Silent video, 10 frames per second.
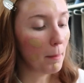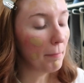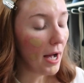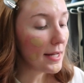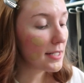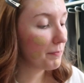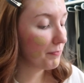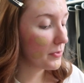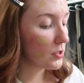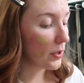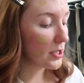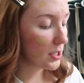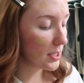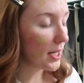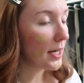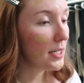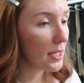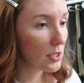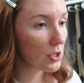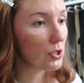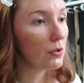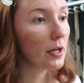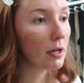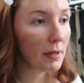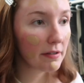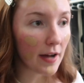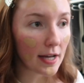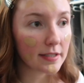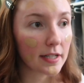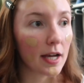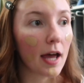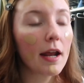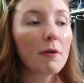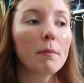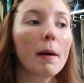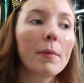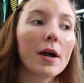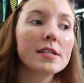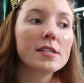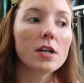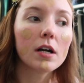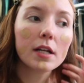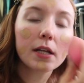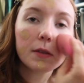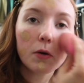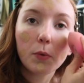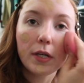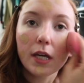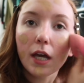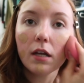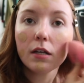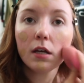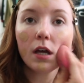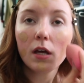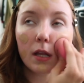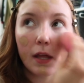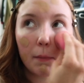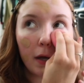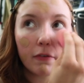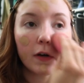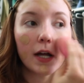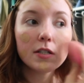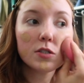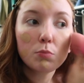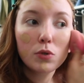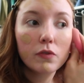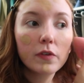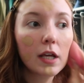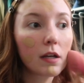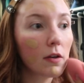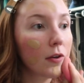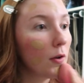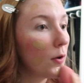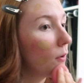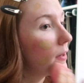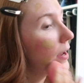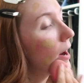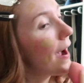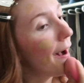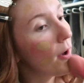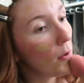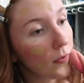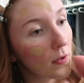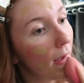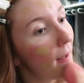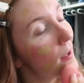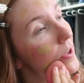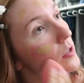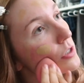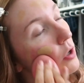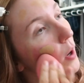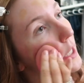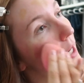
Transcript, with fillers: but so I decided to institute intermittent fasting and I remember I started it the weekend that my friends moved into their house so I